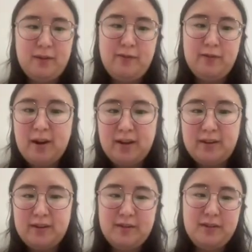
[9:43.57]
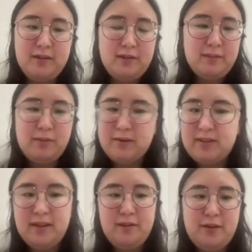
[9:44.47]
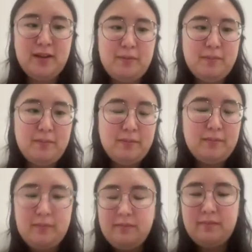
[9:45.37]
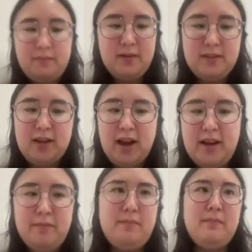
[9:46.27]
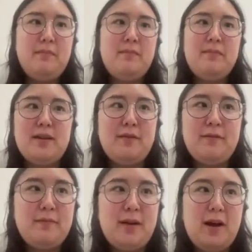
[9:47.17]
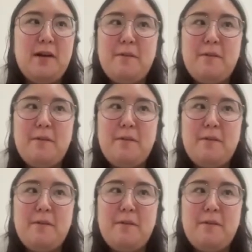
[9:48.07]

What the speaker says: If you're a product person, you can design stuff.